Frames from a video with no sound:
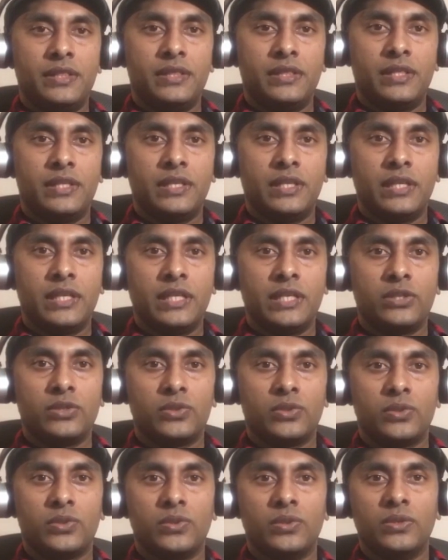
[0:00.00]
30
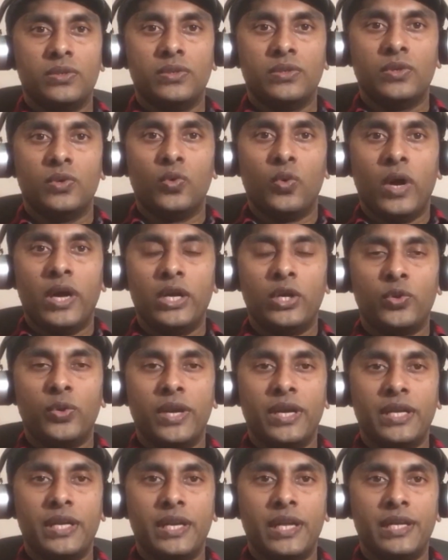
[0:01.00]
to
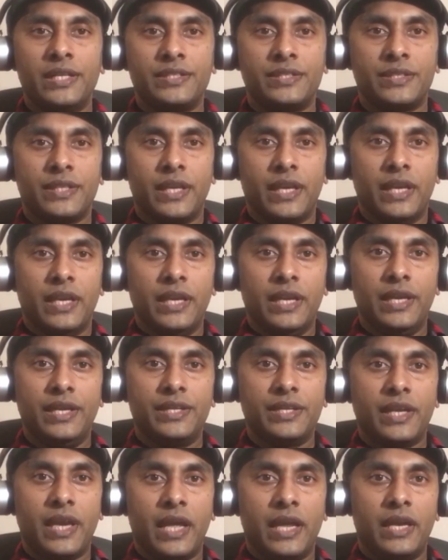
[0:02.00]
120 days in
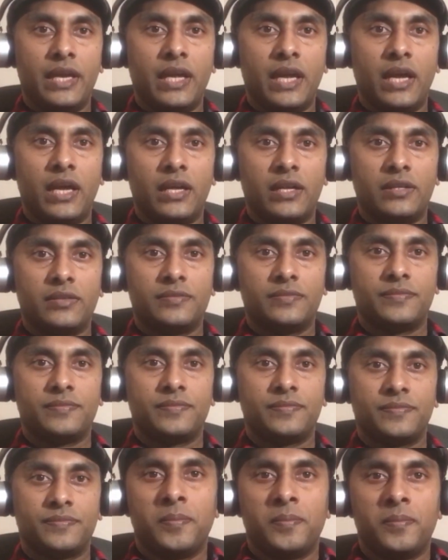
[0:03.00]
Canada,
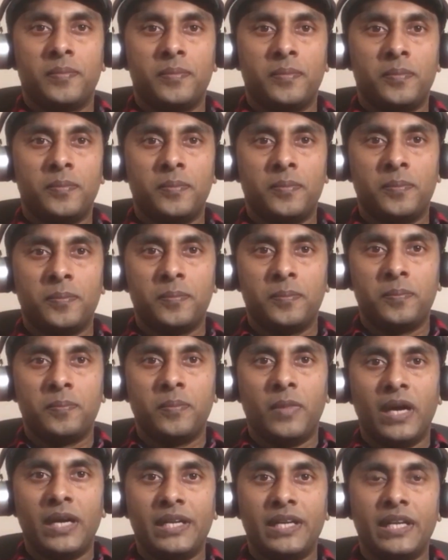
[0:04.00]

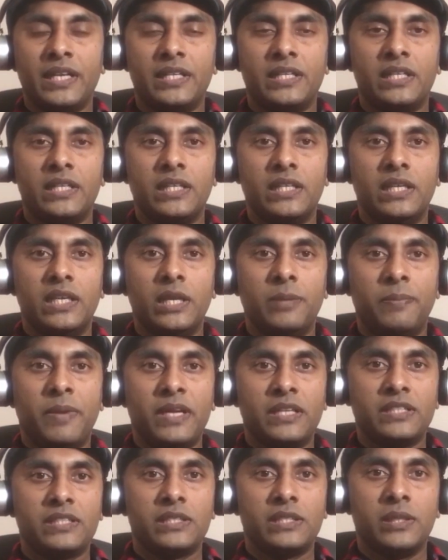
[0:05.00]
but it
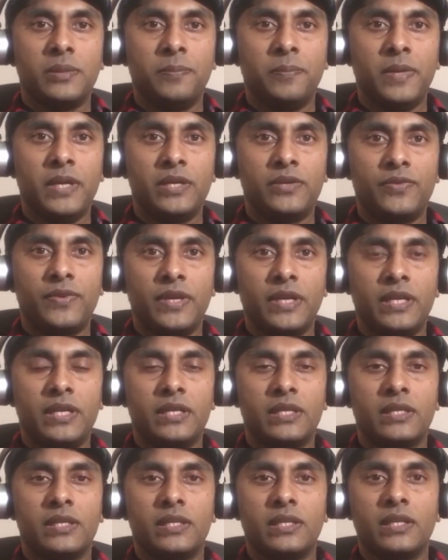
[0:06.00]
depends
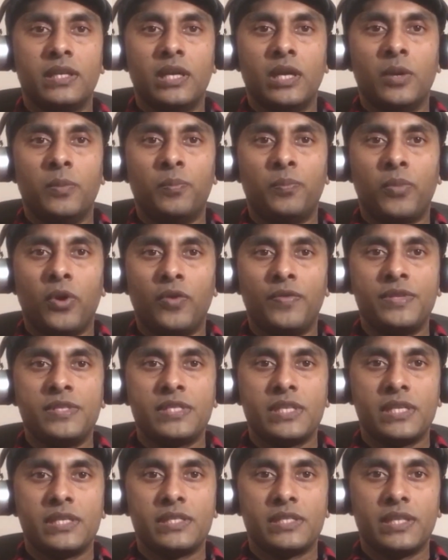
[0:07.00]
between
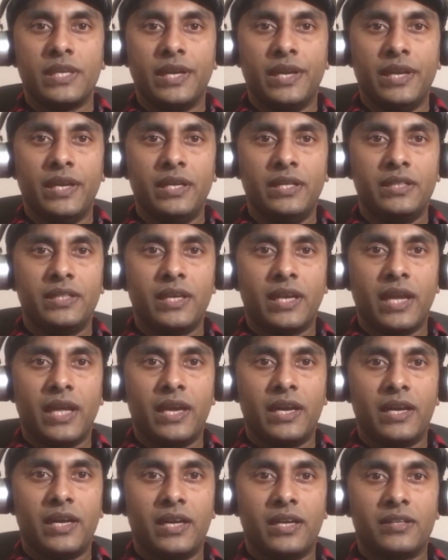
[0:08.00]
provinces in the
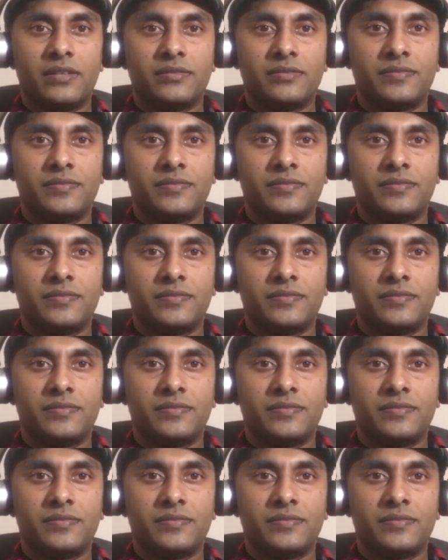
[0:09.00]
Canada.